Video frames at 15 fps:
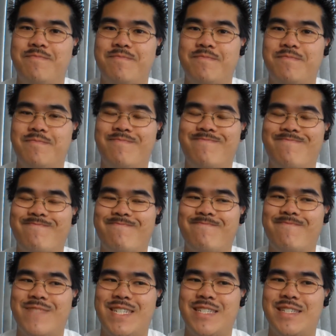
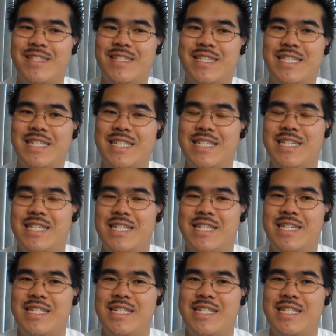[no speech]